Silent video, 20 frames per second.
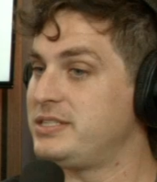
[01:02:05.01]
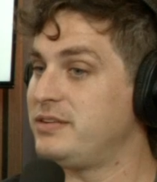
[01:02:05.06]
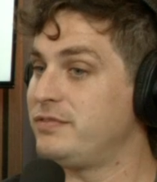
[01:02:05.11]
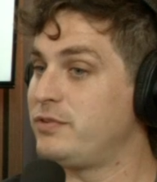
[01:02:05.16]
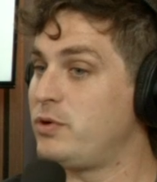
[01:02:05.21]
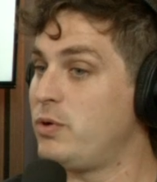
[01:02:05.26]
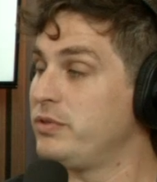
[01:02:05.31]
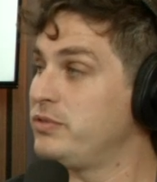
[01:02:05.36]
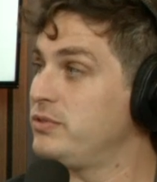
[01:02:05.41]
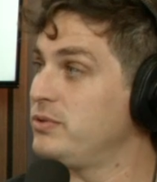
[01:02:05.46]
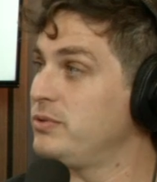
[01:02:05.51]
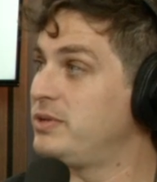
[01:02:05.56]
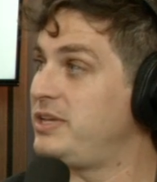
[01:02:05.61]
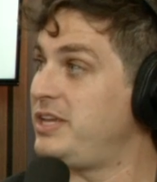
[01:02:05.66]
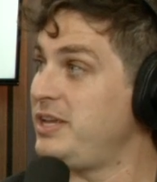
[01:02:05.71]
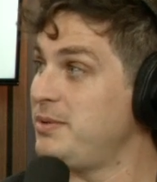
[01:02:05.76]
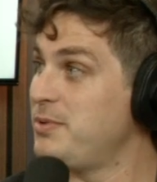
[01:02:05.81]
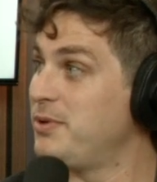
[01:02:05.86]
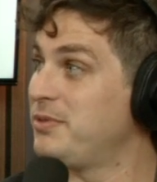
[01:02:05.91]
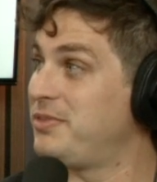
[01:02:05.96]
of going through
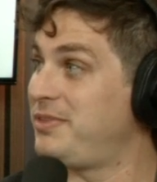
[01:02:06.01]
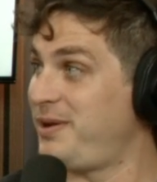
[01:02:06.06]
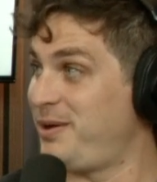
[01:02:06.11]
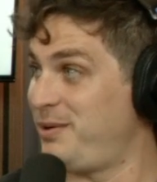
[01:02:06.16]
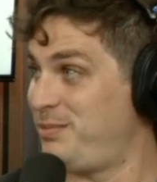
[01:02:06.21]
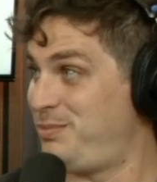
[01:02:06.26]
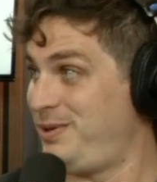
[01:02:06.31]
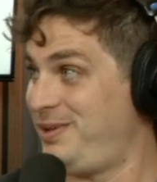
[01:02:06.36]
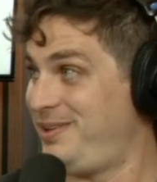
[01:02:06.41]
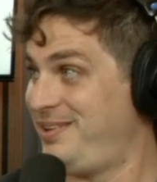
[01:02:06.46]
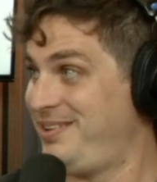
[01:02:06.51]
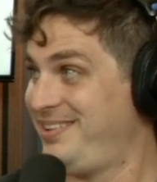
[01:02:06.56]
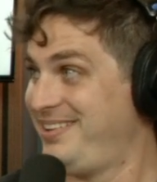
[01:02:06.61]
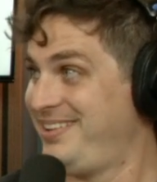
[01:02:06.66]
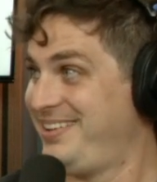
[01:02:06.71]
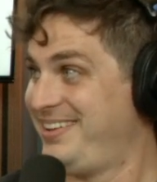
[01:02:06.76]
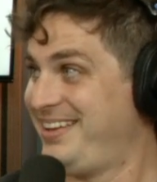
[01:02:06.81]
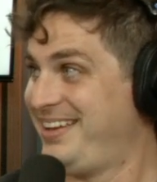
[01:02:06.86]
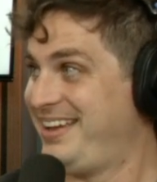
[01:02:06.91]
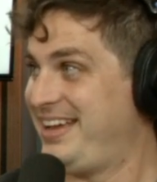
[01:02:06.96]
chemotherapy,
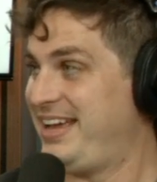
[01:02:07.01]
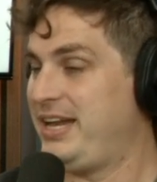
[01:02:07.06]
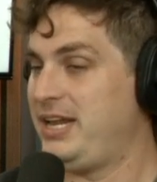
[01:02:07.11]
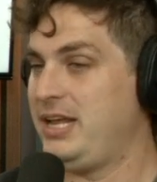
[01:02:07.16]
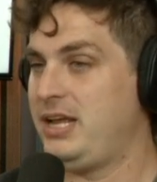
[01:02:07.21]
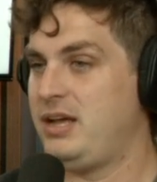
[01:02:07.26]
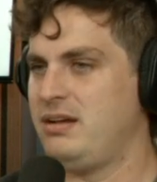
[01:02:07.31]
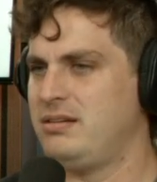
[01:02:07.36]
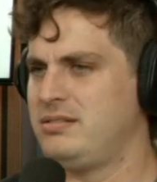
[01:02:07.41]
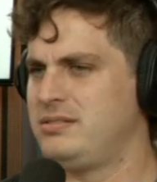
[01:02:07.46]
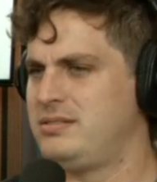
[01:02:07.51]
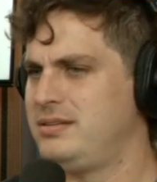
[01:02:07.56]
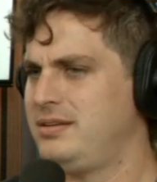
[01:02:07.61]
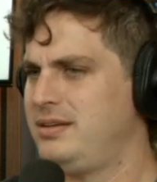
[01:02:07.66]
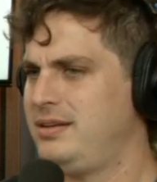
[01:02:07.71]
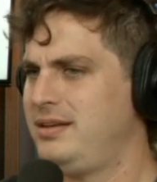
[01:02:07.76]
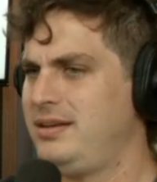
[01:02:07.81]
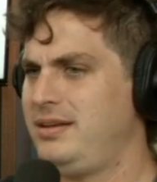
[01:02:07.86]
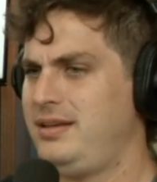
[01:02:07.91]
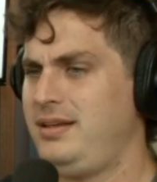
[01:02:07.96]
and he goes,
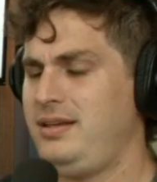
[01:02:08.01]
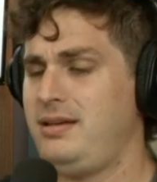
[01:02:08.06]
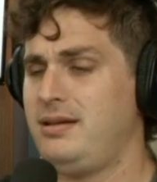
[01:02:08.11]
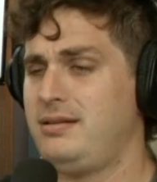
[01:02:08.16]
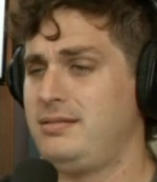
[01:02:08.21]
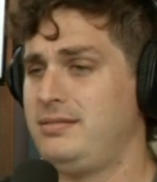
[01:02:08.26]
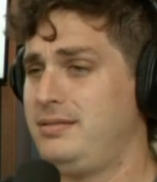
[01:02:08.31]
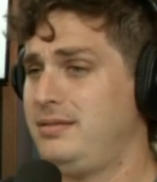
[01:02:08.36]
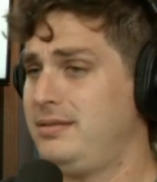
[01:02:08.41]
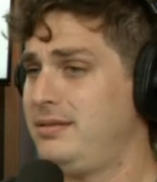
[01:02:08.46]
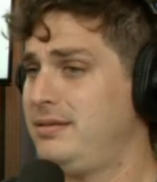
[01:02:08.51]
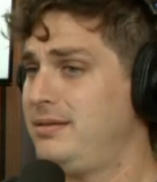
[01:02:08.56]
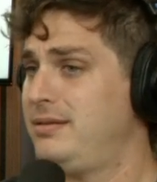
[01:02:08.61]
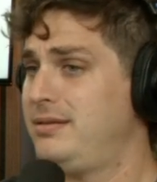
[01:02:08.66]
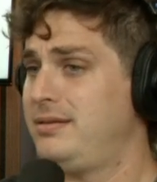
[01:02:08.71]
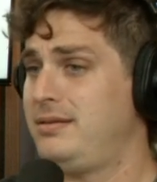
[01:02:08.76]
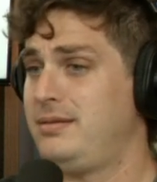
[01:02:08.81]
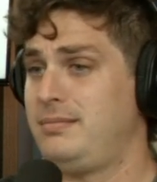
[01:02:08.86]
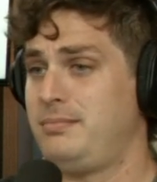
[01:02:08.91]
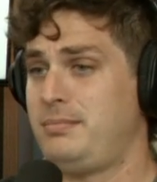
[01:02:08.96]

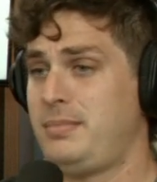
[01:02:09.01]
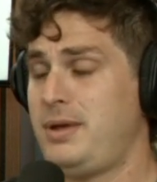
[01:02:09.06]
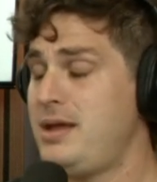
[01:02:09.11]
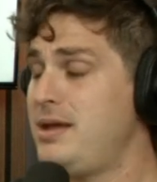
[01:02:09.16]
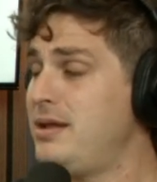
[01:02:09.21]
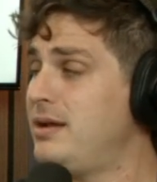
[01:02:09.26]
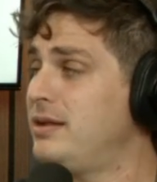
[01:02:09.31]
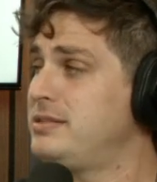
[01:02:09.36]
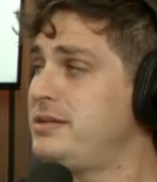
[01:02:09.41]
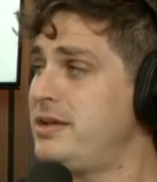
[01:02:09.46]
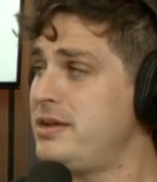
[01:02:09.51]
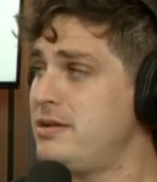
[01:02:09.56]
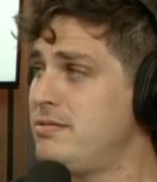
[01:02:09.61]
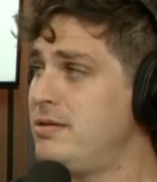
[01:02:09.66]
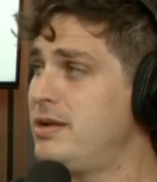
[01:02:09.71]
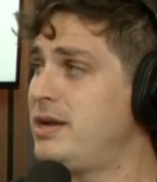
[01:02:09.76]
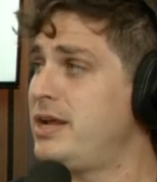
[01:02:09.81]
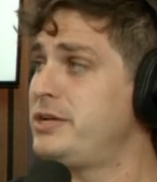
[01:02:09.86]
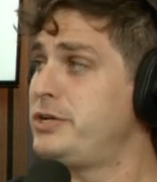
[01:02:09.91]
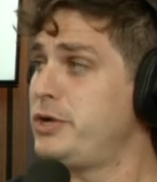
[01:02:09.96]
man, I'll tell you
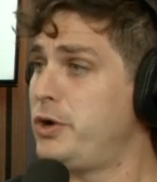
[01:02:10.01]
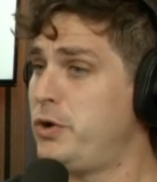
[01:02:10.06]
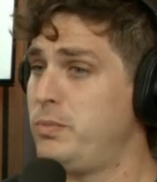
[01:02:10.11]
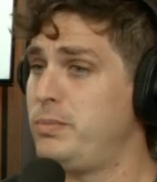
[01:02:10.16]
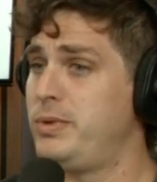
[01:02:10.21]
what I don't